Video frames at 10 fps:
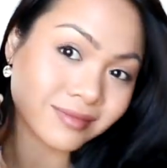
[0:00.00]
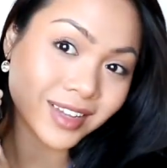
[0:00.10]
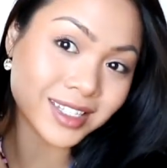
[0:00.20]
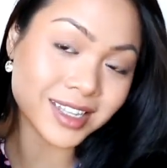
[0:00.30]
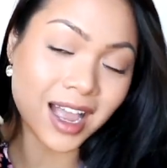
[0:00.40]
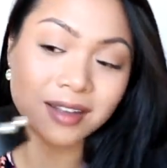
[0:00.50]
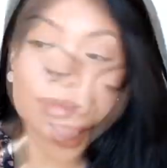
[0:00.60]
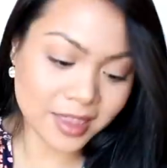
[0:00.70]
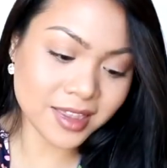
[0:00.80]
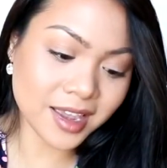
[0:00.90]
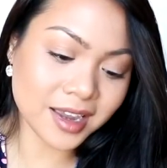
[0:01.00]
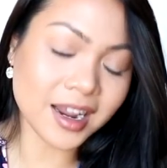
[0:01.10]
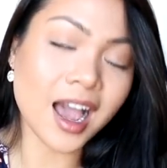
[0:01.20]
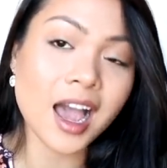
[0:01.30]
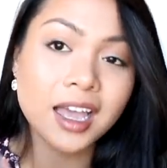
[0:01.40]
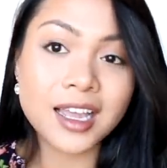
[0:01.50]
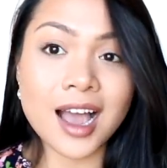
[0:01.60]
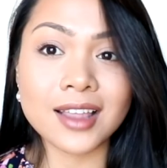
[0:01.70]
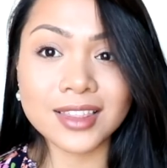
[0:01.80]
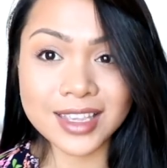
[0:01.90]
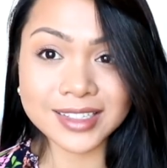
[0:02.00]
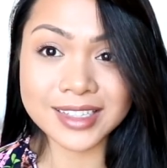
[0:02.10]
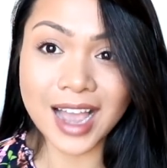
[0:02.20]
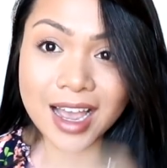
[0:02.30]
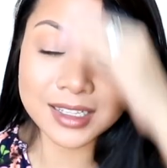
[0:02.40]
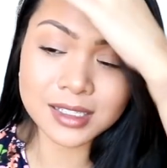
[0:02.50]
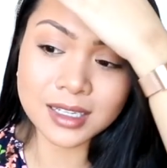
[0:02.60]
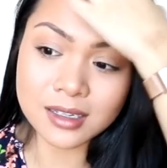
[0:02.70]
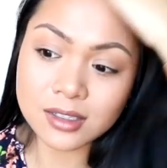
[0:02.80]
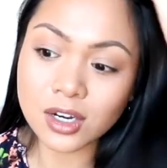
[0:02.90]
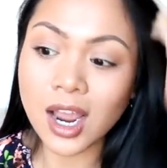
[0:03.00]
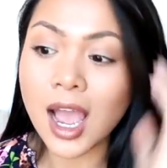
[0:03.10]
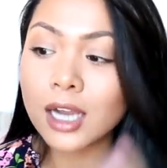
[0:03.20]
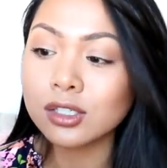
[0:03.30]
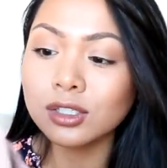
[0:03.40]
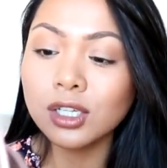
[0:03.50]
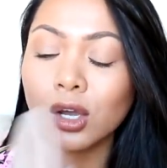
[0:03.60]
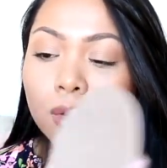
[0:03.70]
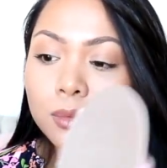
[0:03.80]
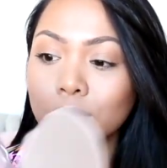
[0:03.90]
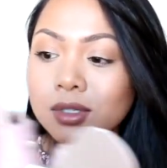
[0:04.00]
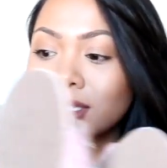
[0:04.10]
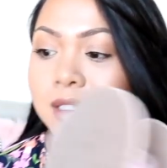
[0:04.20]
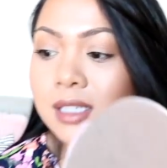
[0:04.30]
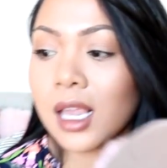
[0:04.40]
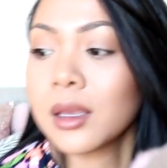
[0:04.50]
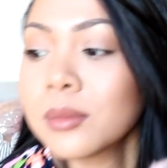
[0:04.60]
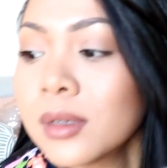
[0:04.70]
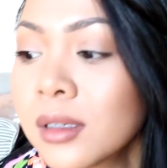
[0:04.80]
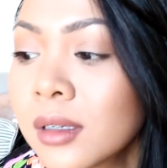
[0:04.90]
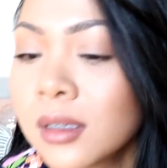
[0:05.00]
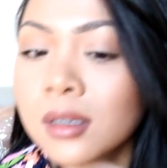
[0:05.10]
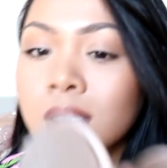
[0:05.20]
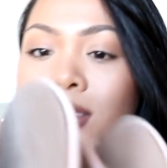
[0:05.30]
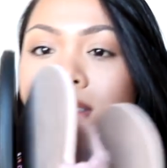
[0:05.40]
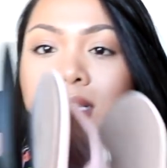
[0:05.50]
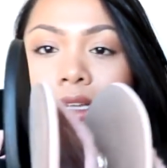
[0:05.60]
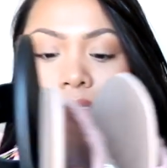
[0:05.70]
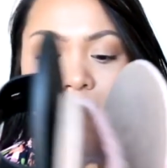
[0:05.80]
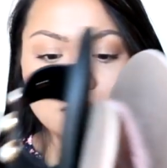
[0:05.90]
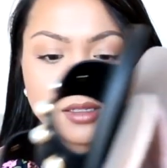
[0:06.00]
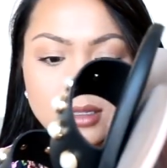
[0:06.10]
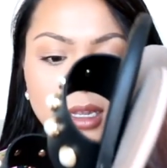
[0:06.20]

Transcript: that's that. And then I got these guys. These are actually almost the same size as these,